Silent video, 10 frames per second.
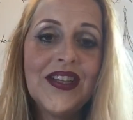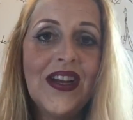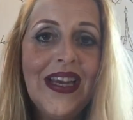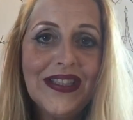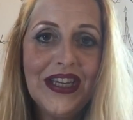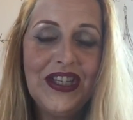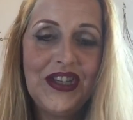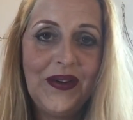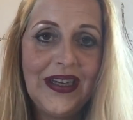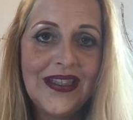So let's get
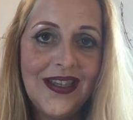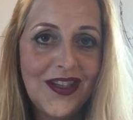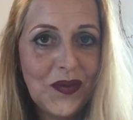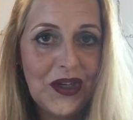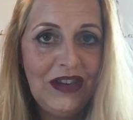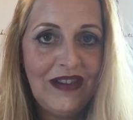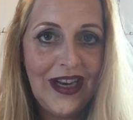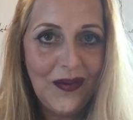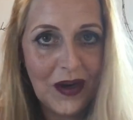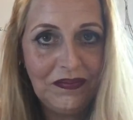to it, because this is what you
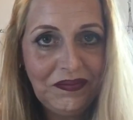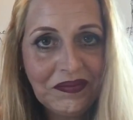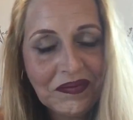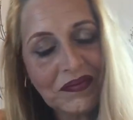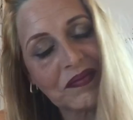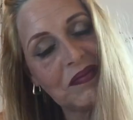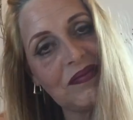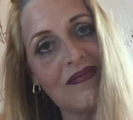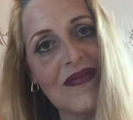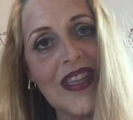really want.
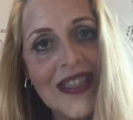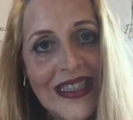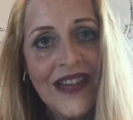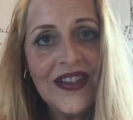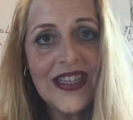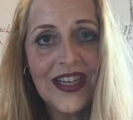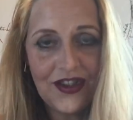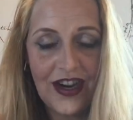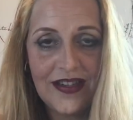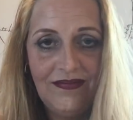The 7-day
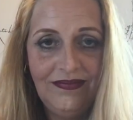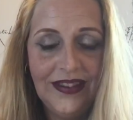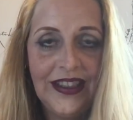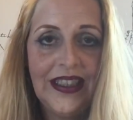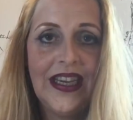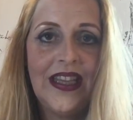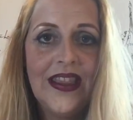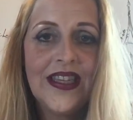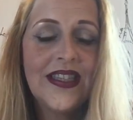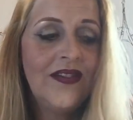shred. Okay,
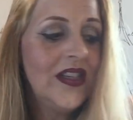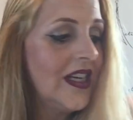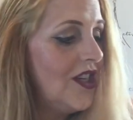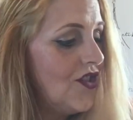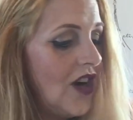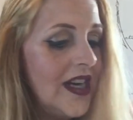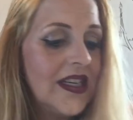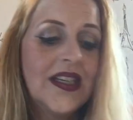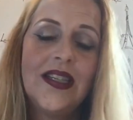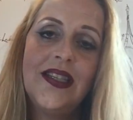the 7-day
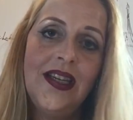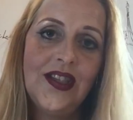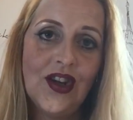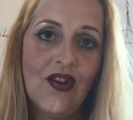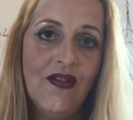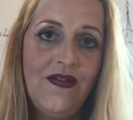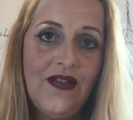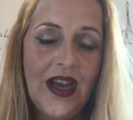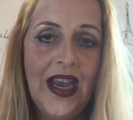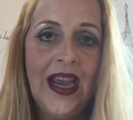shred consists
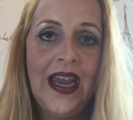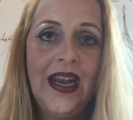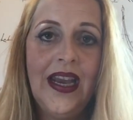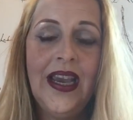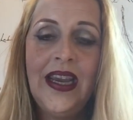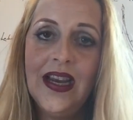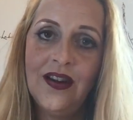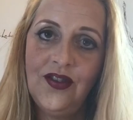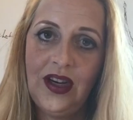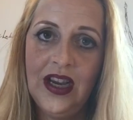of an
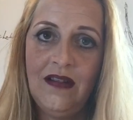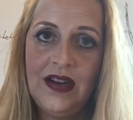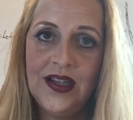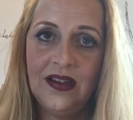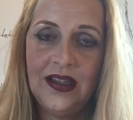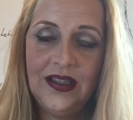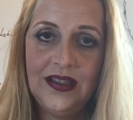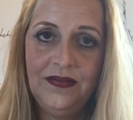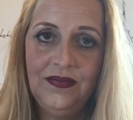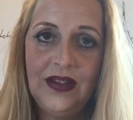800 calorie
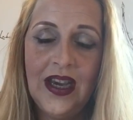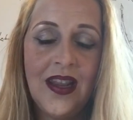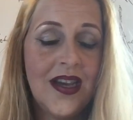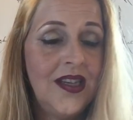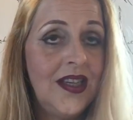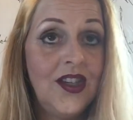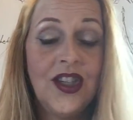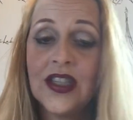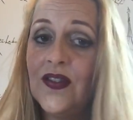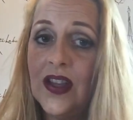diet, and that is
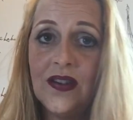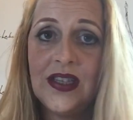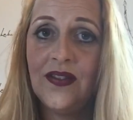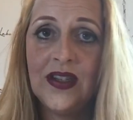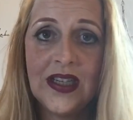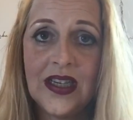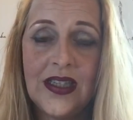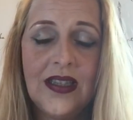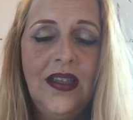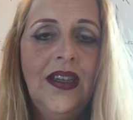it, just for those 7
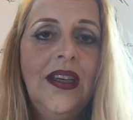days.